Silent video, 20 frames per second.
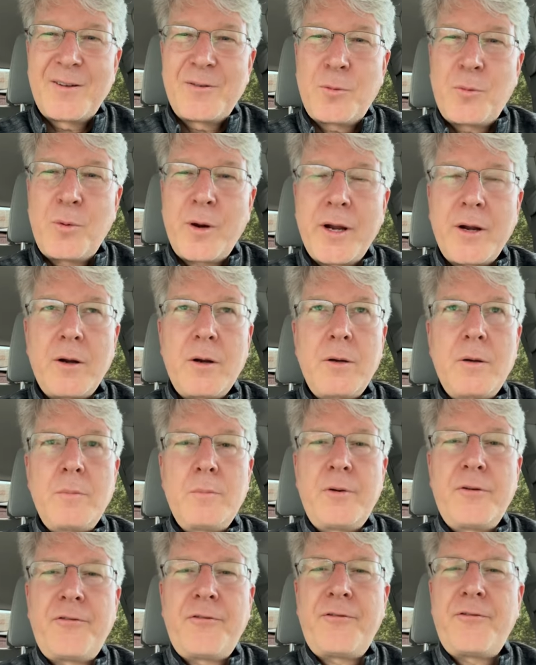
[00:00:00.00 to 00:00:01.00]
Where
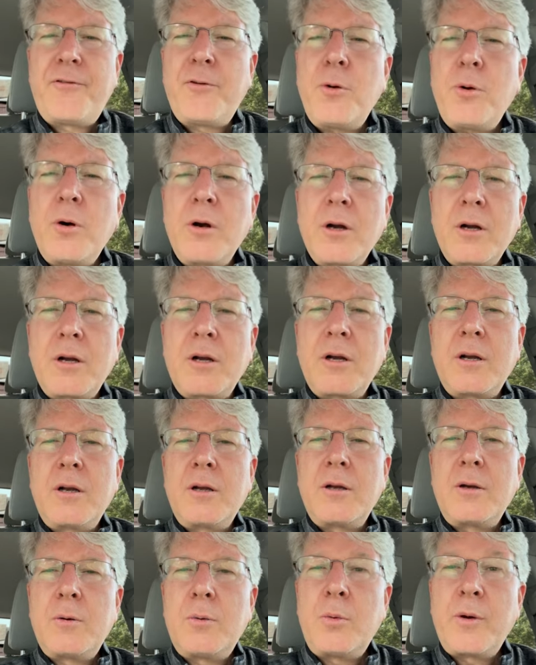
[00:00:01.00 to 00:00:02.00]
before,
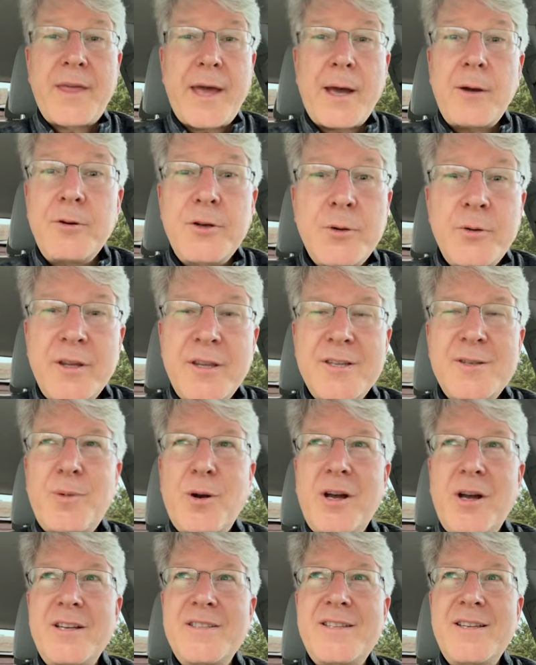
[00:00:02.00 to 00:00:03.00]
without doing this
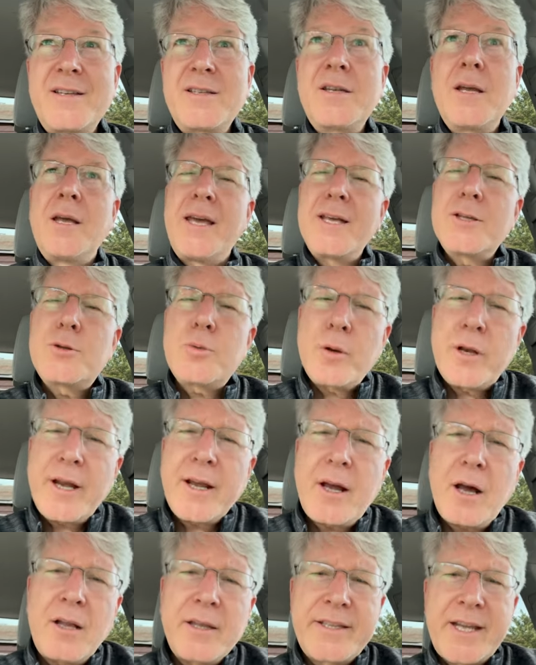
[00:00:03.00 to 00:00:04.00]
process, it's what I
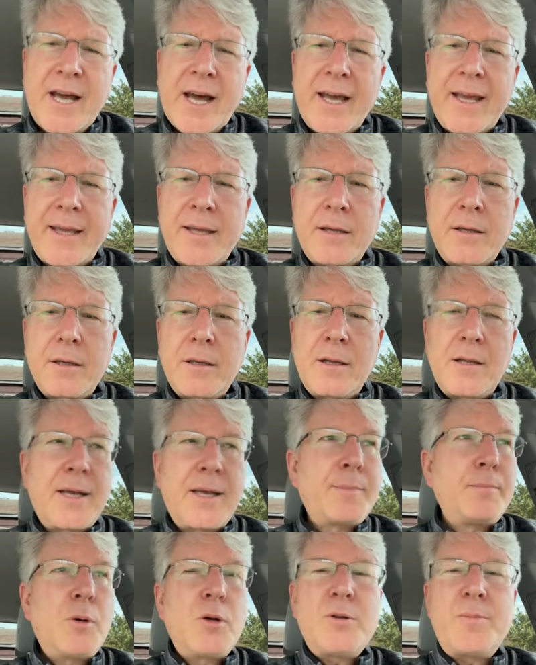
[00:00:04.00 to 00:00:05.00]
call dying.
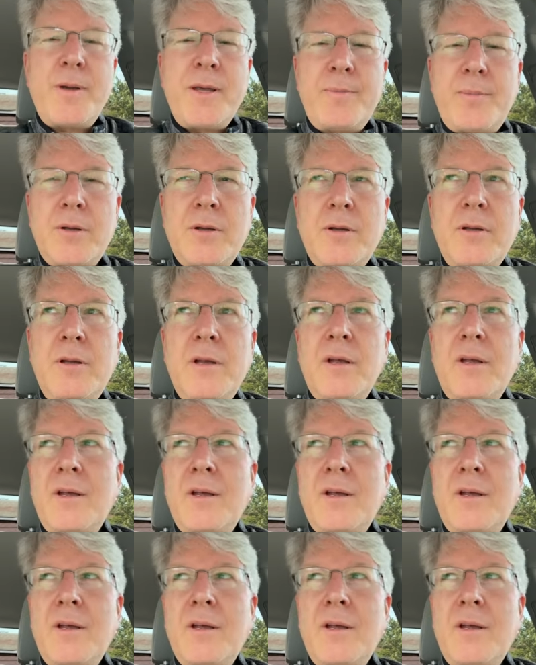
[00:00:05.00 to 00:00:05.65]
Like most people